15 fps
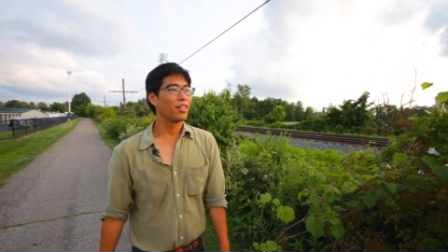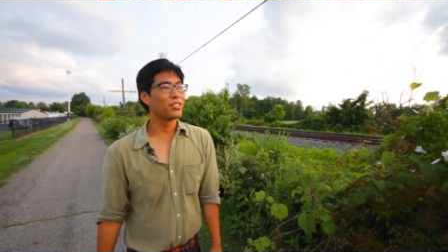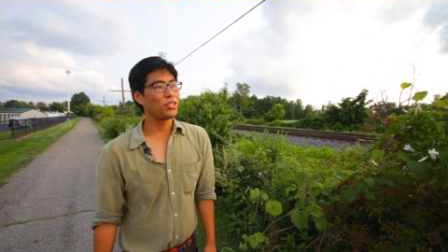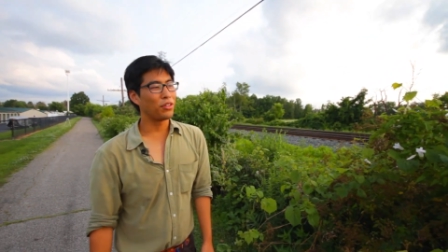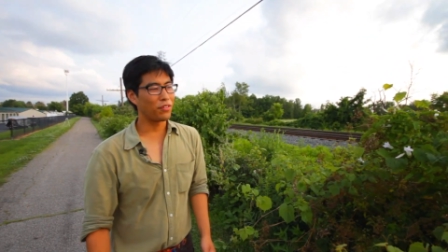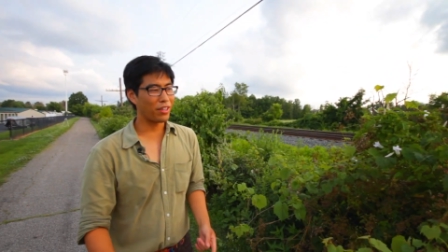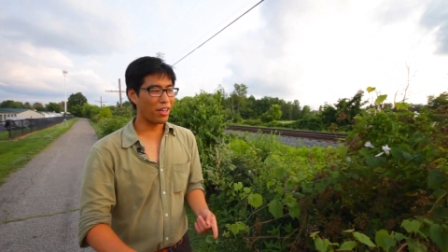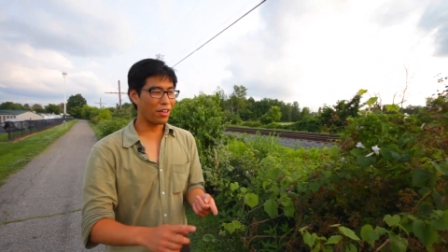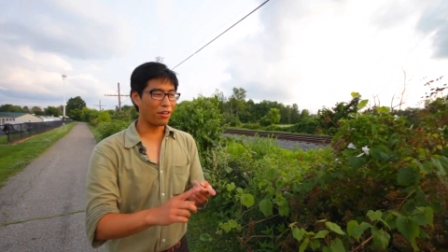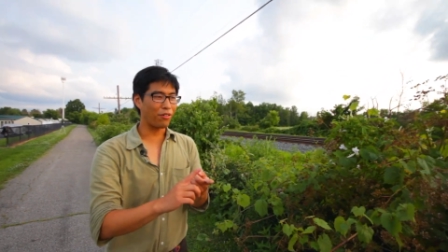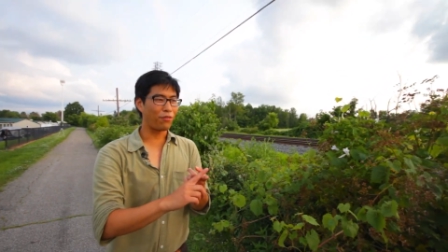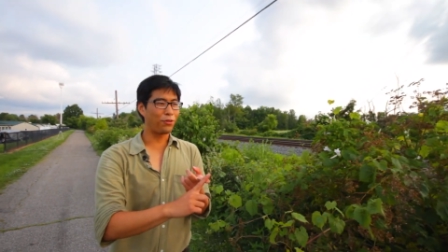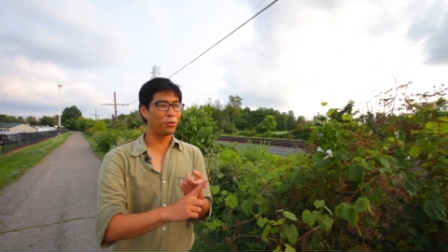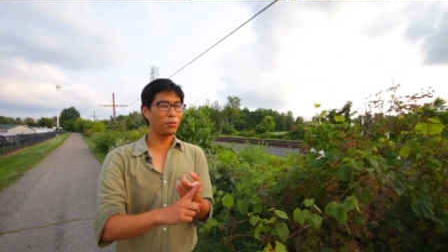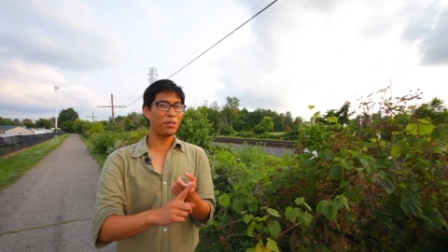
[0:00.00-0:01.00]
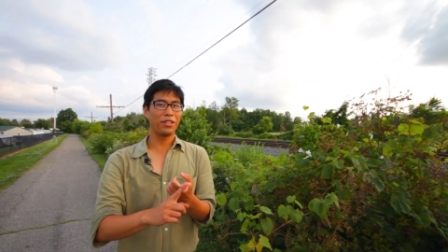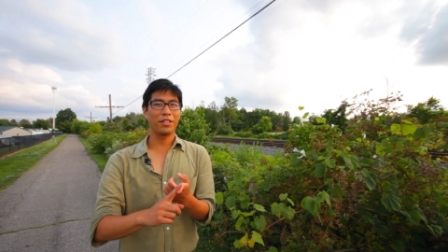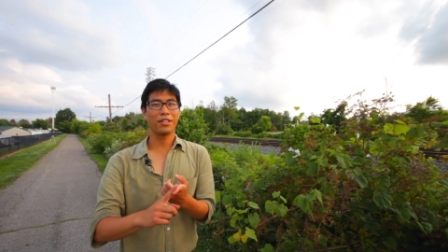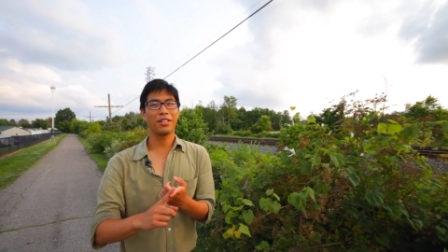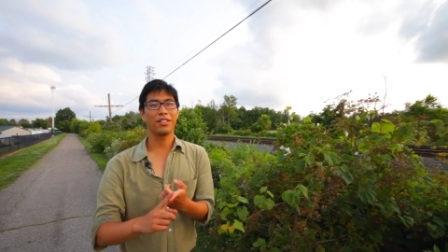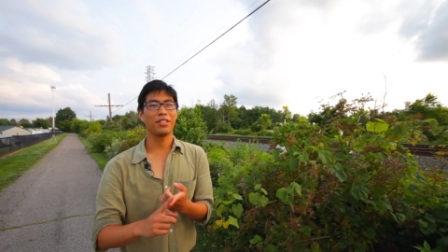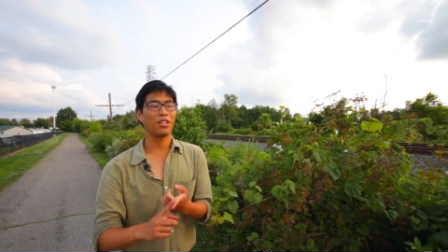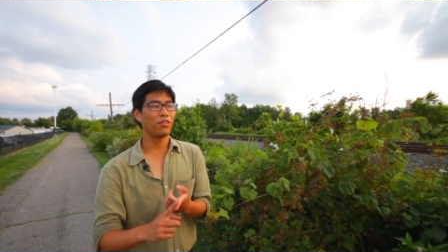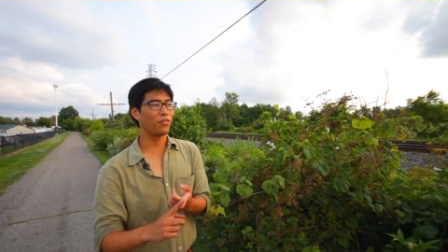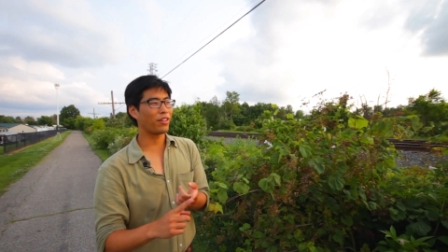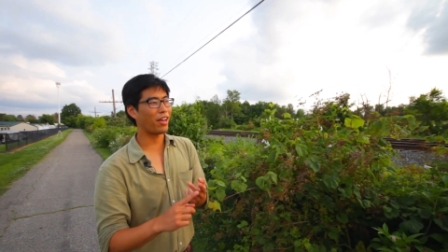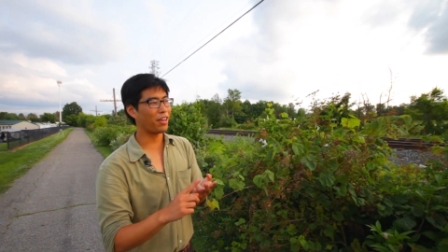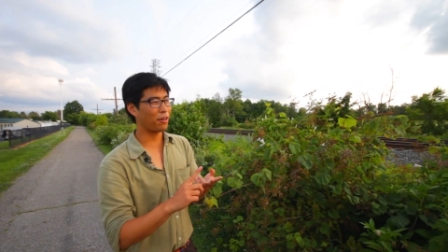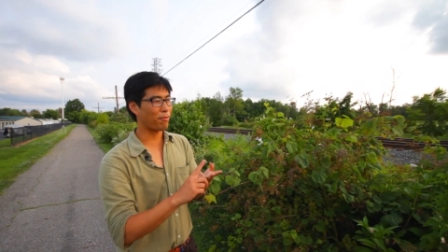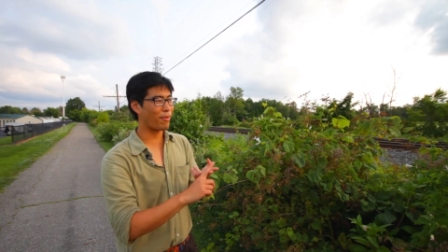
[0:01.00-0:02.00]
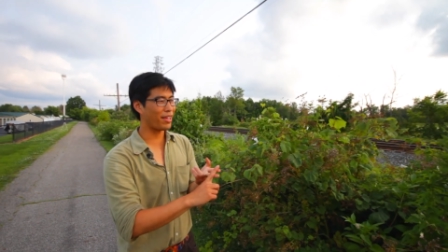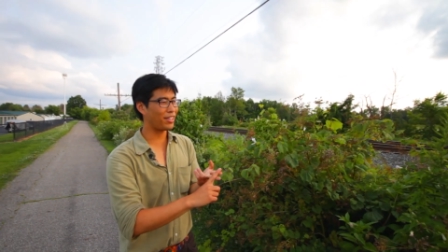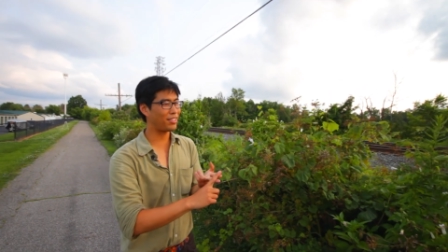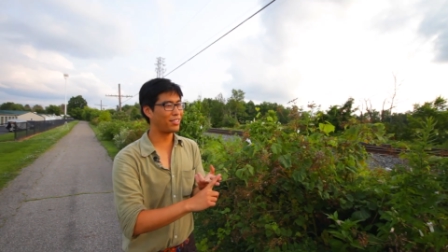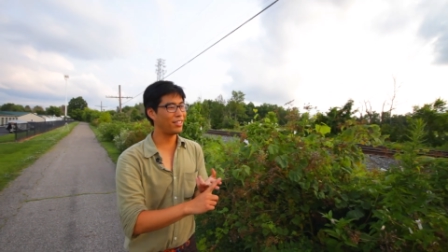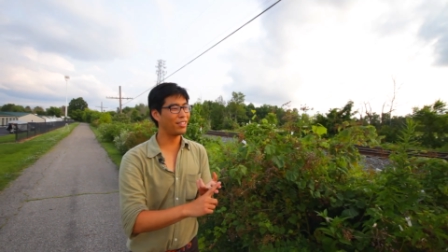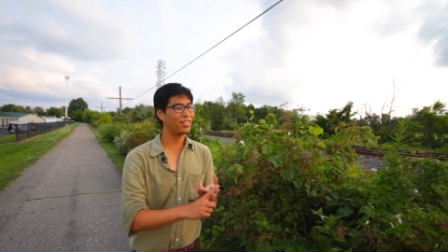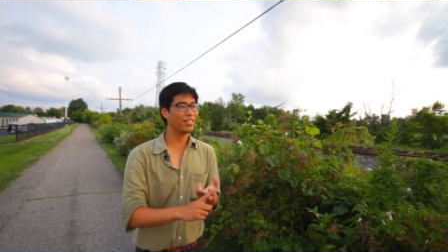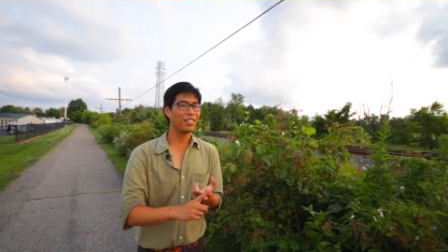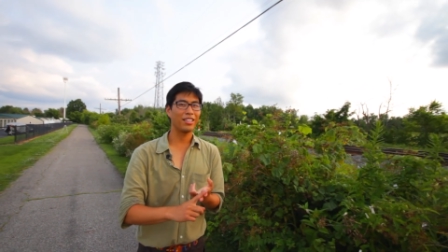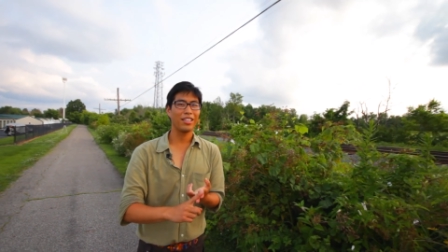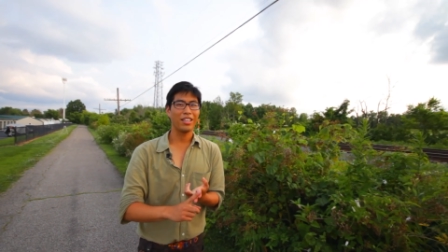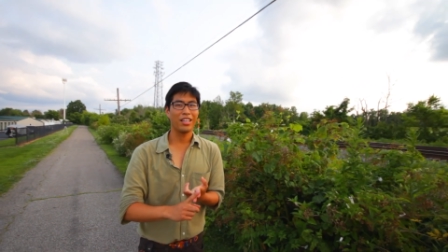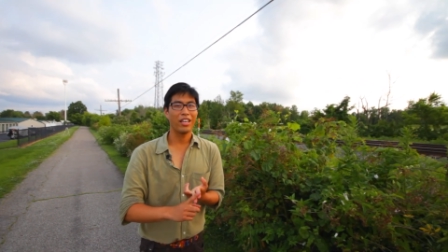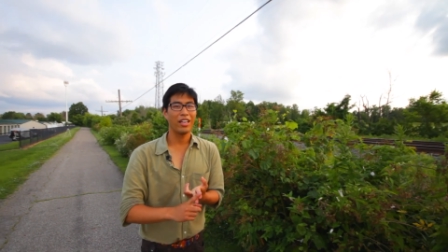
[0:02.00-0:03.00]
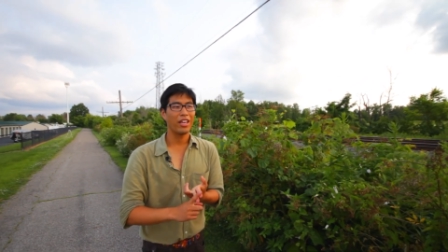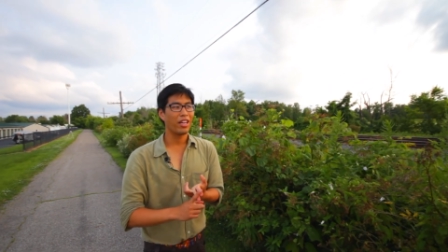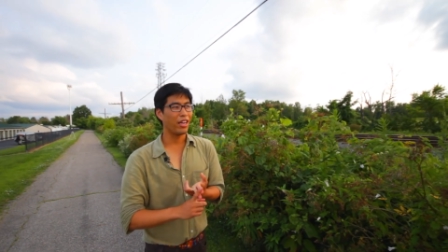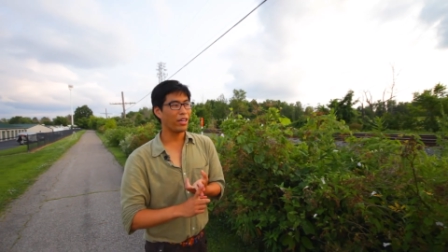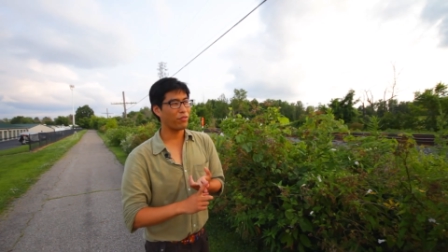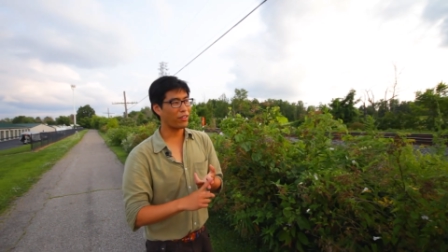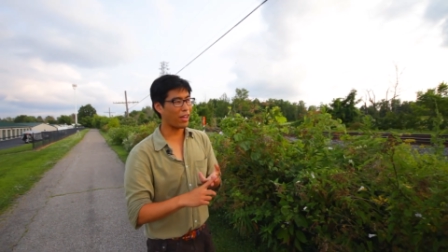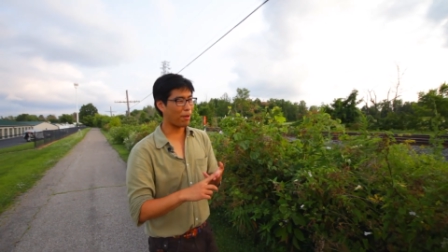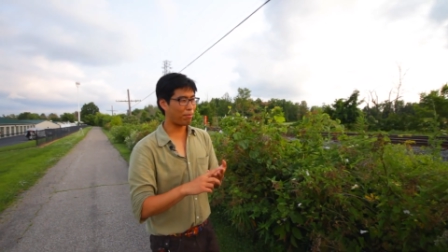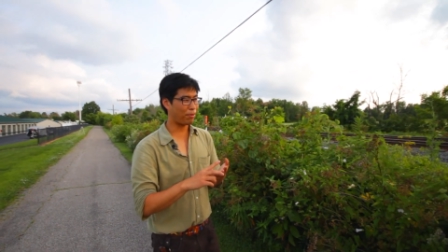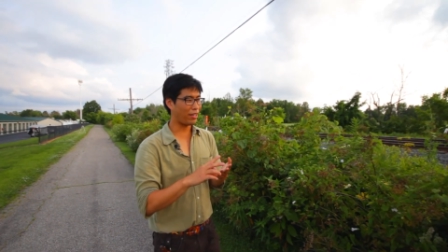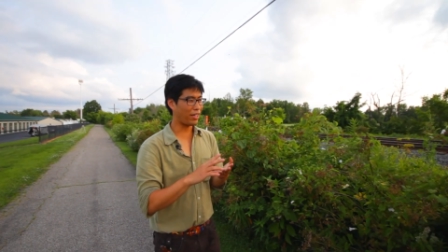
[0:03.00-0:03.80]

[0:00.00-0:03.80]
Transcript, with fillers: So you've got your food, you've got your medicine, and you've got